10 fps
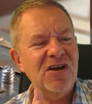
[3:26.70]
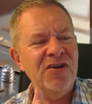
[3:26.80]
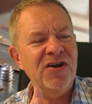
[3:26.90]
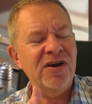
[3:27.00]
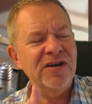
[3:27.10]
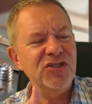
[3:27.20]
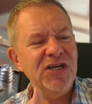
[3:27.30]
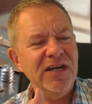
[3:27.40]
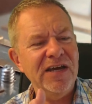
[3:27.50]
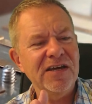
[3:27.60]

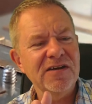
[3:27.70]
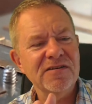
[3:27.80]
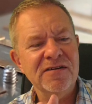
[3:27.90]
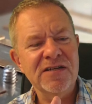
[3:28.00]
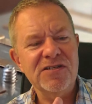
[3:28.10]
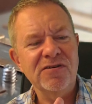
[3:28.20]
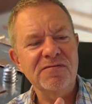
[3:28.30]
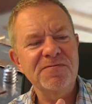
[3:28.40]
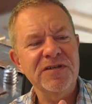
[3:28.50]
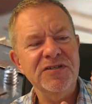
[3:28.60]
unhygienic and it's
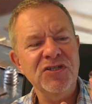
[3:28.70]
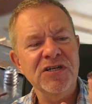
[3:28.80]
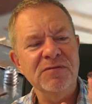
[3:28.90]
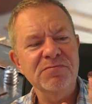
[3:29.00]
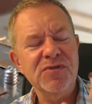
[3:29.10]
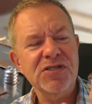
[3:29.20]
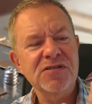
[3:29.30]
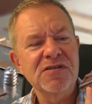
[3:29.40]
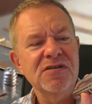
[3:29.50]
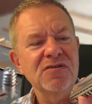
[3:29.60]
not full of germs,
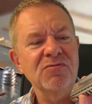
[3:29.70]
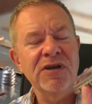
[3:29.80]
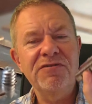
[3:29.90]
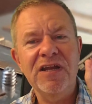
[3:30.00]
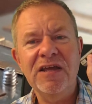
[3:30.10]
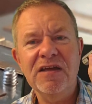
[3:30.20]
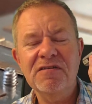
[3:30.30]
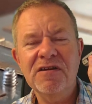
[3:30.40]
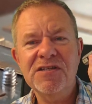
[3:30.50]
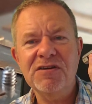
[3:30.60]
well,
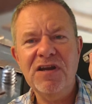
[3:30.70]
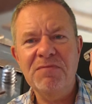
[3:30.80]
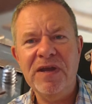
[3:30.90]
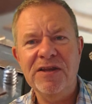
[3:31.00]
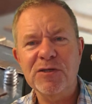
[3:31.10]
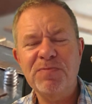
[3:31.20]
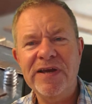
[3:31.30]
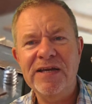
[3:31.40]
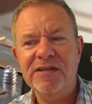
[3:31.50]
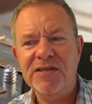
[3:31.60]
it's only me that's
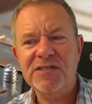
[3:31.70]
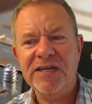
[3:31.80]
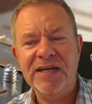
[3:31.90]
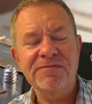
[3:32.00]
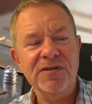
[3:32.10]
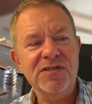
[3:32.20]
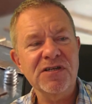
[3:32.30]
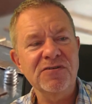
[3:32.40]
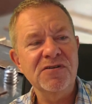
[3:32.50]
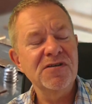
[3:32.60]
played this thing ever,
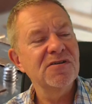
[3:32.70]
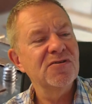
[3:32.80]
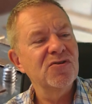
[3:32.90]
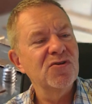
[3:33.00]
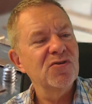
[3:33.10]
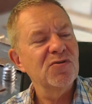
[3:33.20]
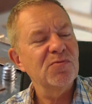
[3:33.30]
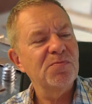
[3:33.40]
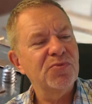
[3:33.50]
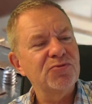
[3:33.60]
so
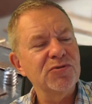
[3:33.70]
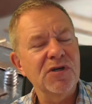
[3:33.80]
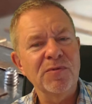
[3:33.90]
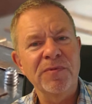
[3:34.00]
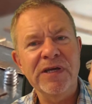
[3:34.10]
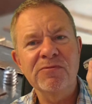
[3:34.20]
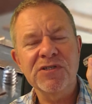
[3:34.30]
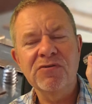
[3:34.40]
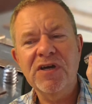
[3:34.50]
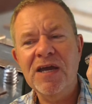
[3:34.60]
probably it was
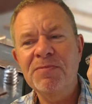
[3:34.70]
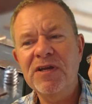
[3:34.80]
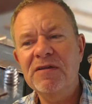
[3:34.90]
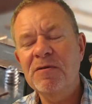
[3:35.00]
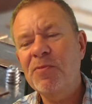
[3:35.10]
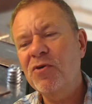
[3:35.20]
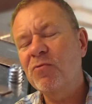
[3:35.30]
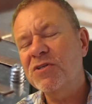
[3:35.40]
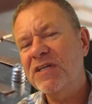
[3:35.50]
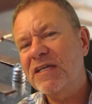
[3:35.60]
okay. But the point
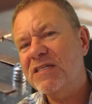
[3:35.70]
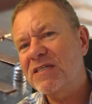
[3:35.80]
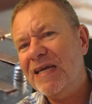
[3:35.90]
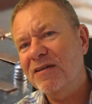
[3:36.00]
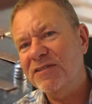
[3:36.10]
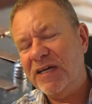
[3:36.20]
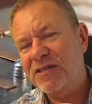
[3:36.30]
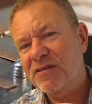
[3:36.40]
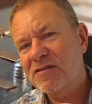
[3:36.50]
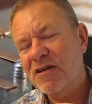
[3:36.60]
was that it sealed
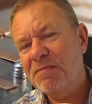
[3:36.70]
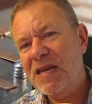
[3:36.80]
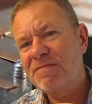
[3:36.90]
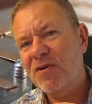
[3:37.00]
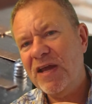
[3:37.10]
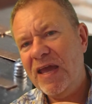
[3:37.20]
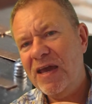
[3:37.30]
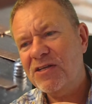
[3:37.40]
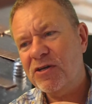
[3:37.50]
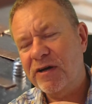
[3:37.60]
it, so it made it very
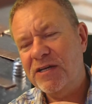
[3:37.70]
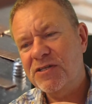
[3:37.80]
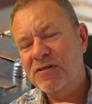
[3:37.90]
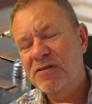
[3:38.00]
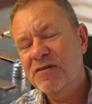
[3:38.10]
airtight.